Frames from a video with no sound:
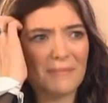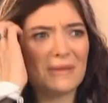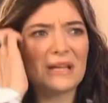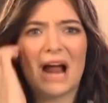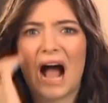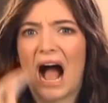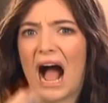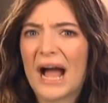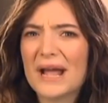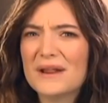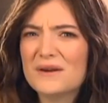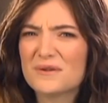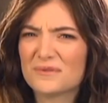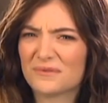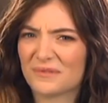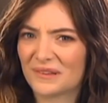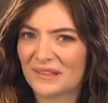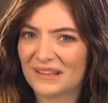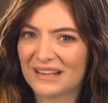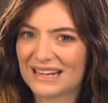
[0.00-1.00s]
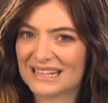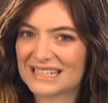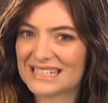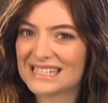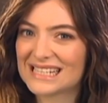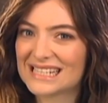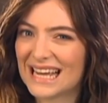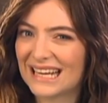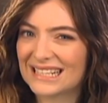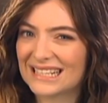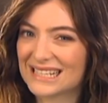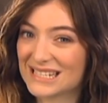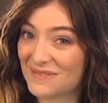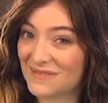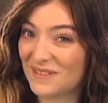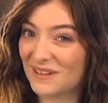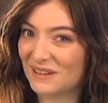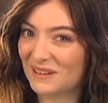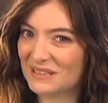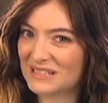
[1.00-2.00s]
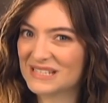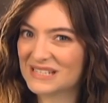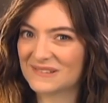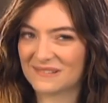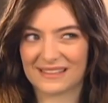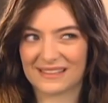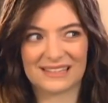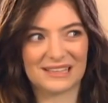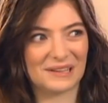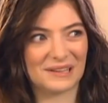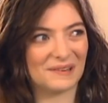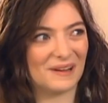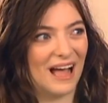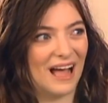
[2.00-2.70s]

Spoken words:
mean, I don't really understand it, to be honest with you.